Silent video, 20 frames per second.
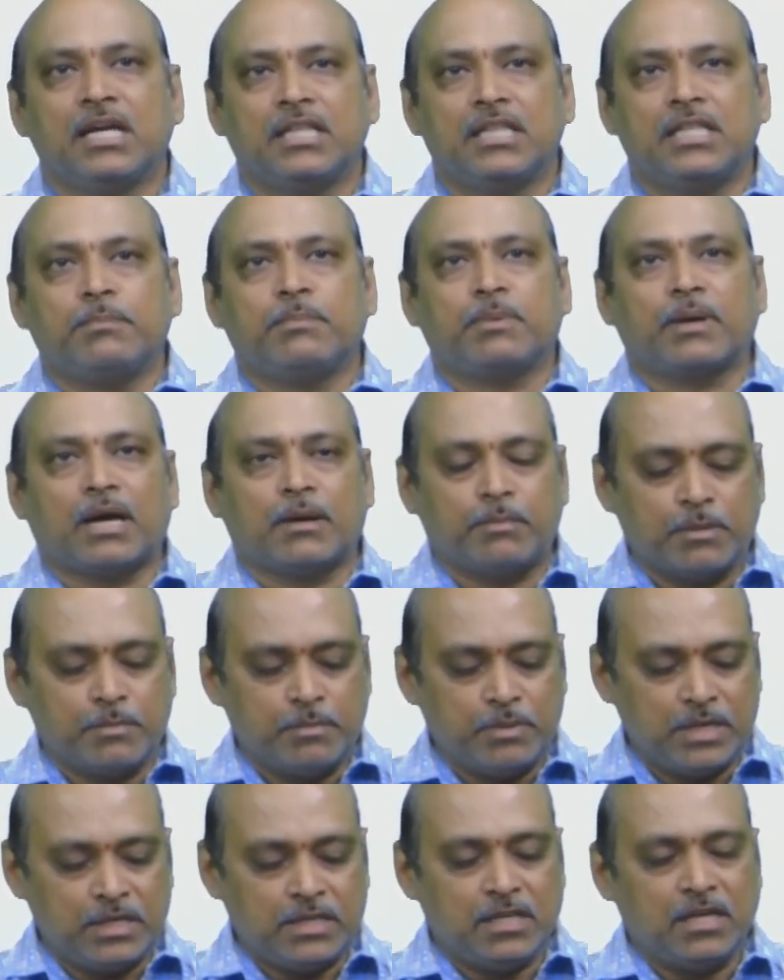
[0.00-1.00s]
the
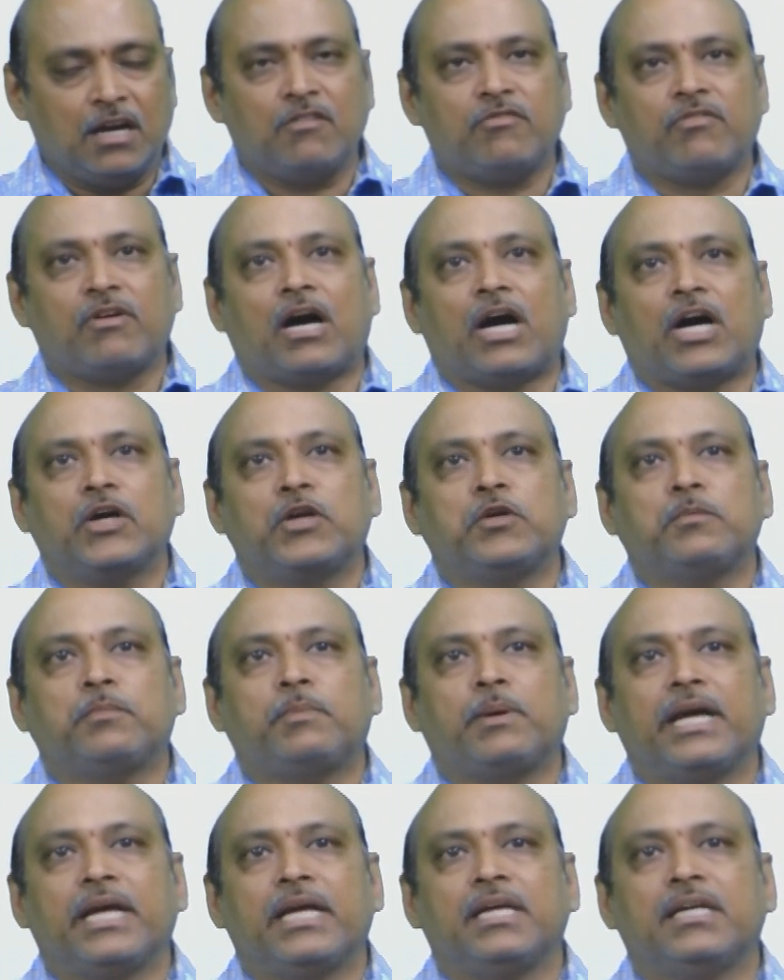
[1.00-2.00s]
probability of
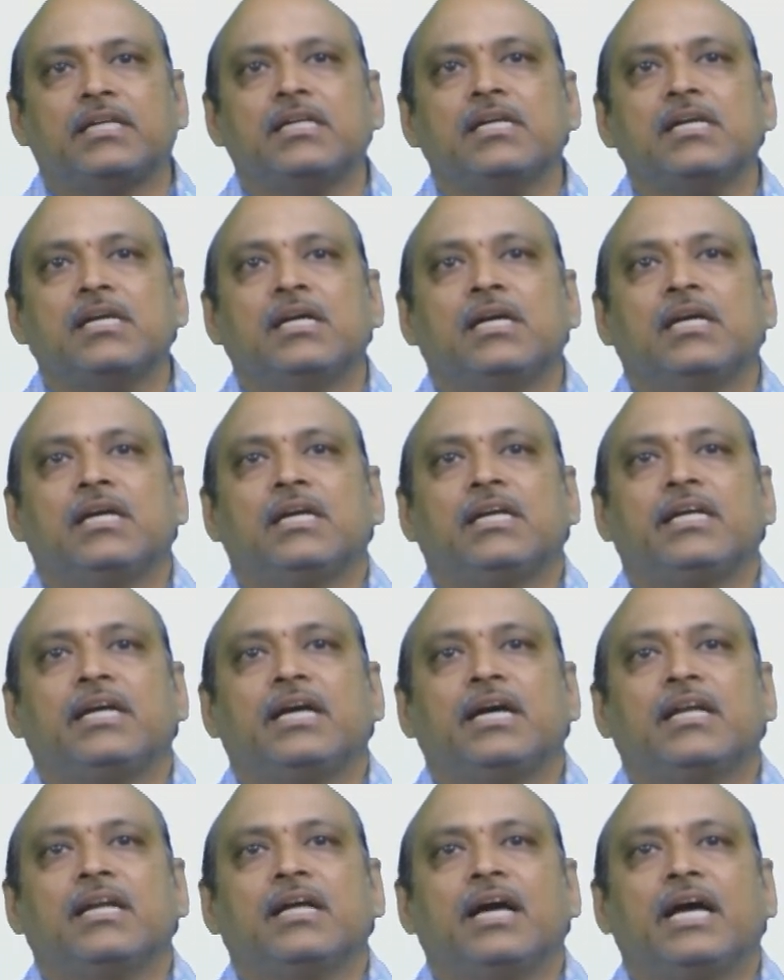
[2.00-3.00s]
occupying
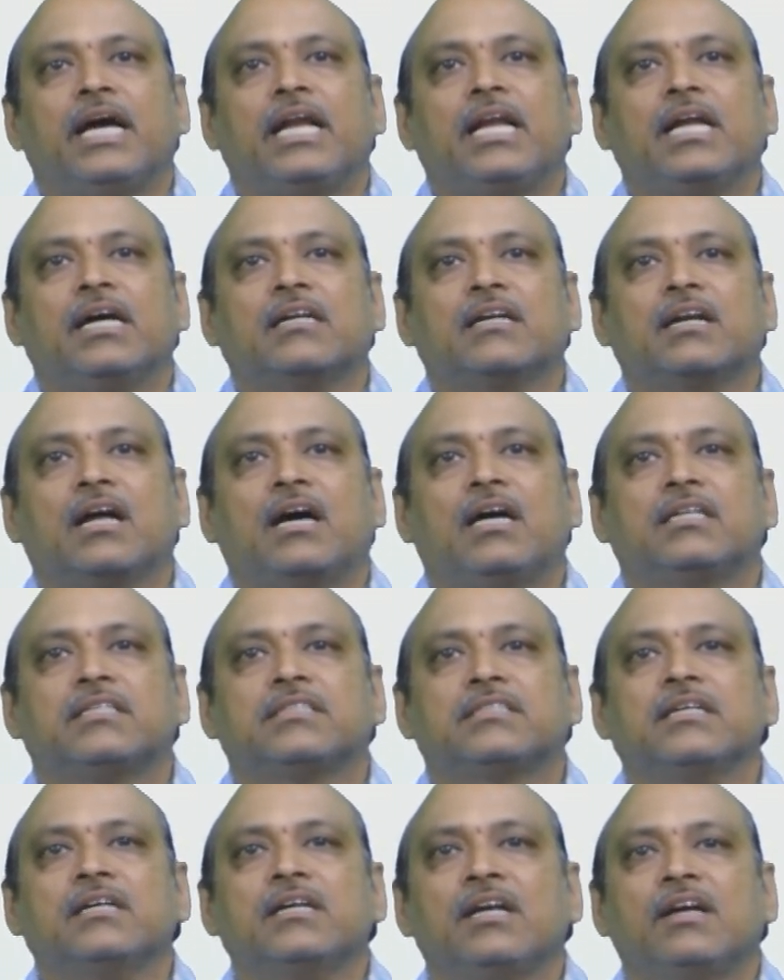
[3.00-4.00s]
here
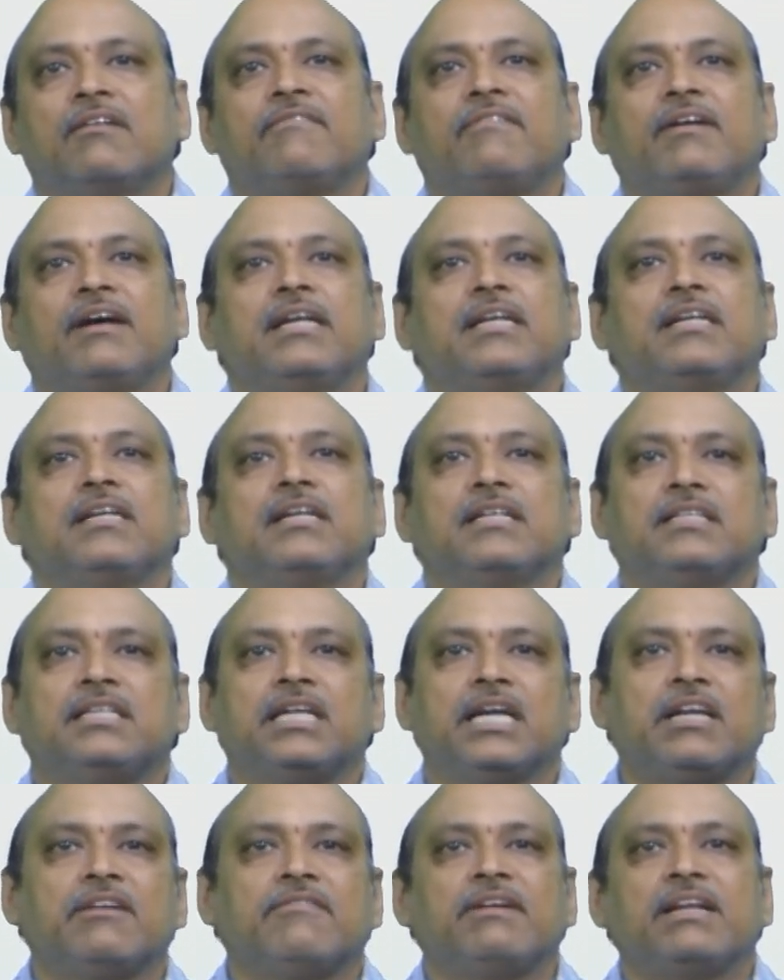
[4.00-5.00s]
electrons when
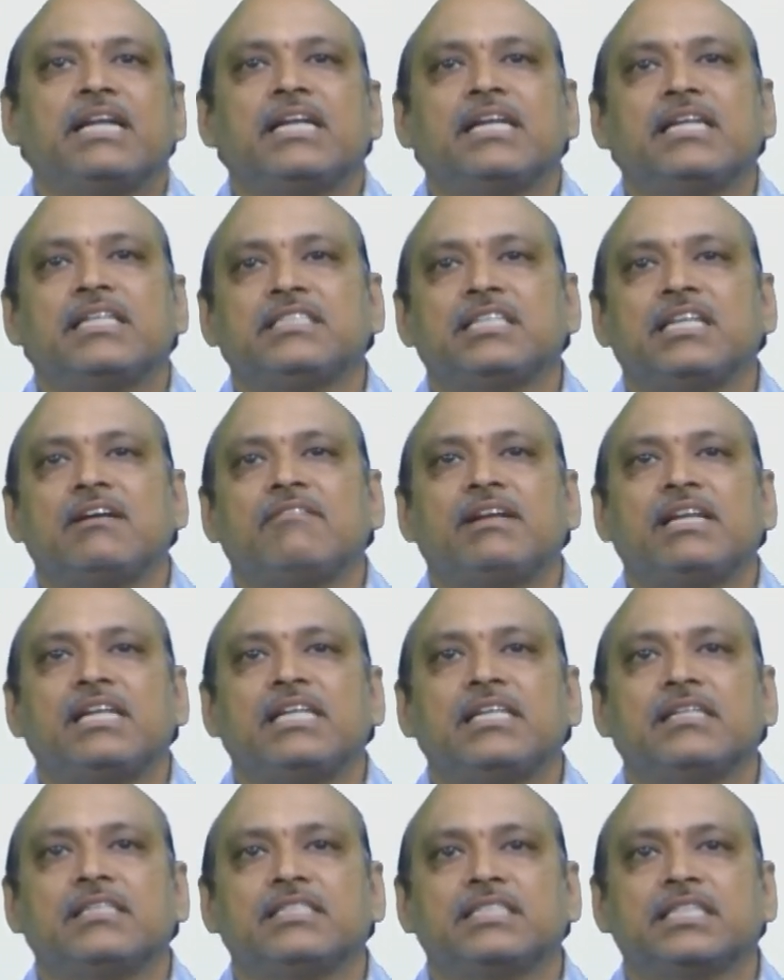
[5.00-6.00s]
the given energy level
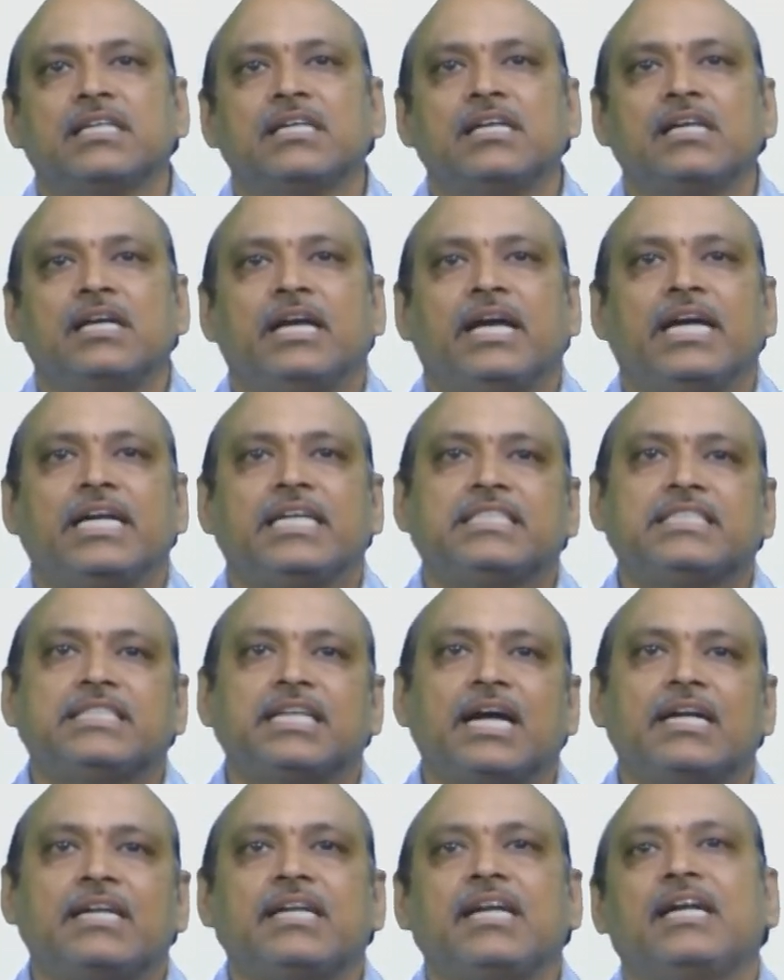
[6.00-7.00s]
is
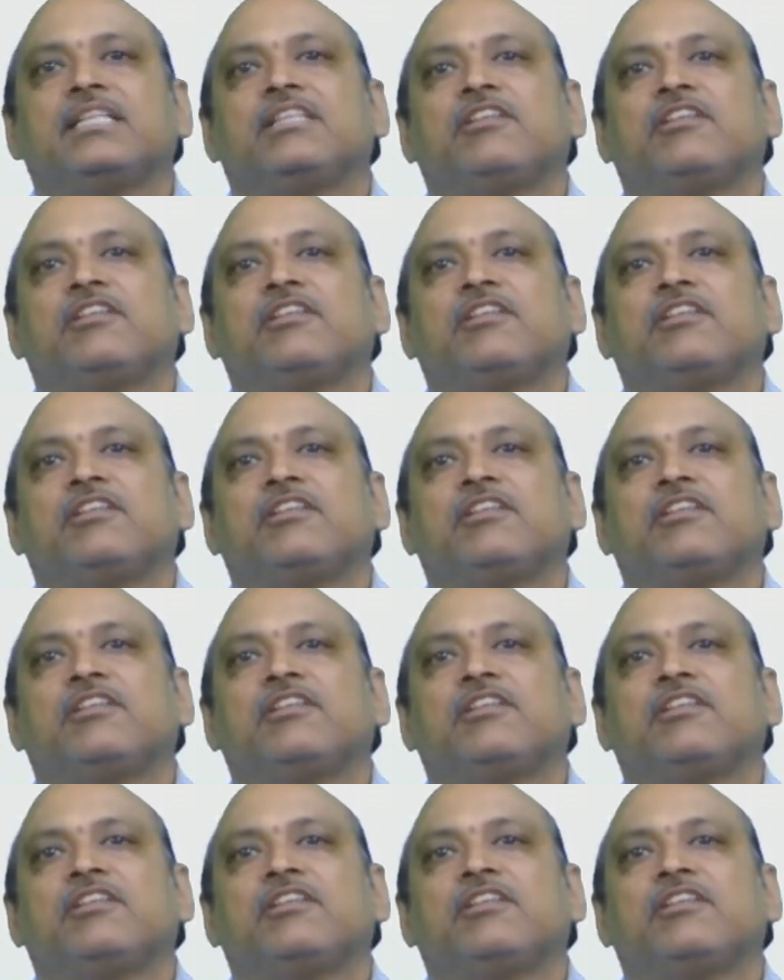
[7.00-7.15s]
exactly at the